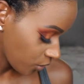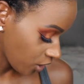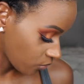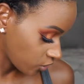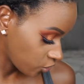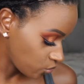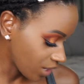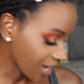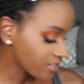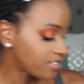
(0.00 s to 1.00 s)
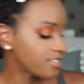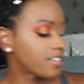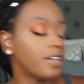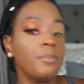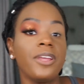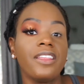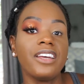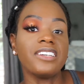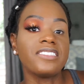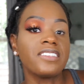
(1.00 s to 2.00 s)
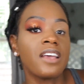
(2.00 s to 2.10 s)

we go into next is going to be this